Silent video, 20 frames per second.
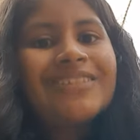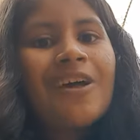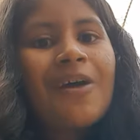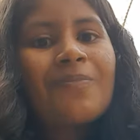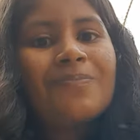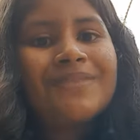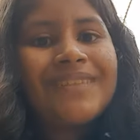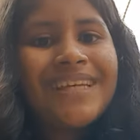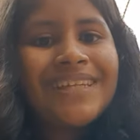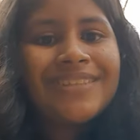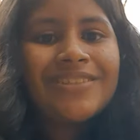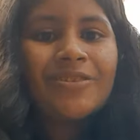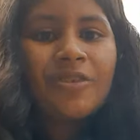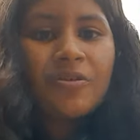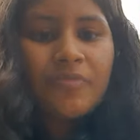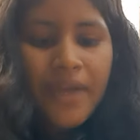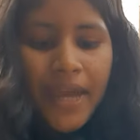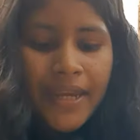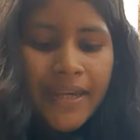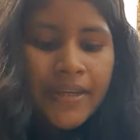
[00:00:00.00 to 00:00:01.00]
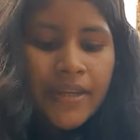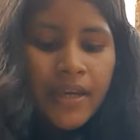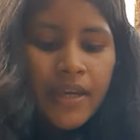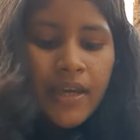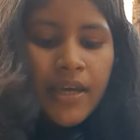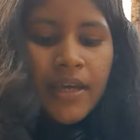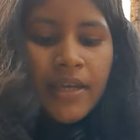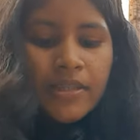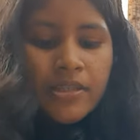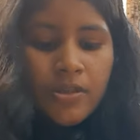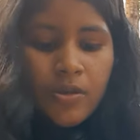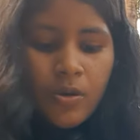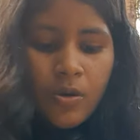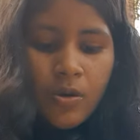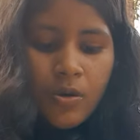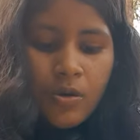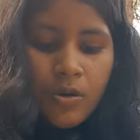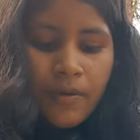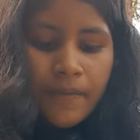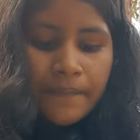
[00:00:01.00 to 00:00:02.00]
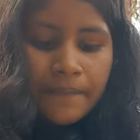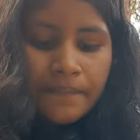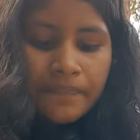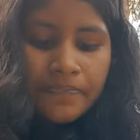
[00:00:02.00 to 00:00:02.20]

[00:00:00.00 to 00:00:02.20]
so please do it. So,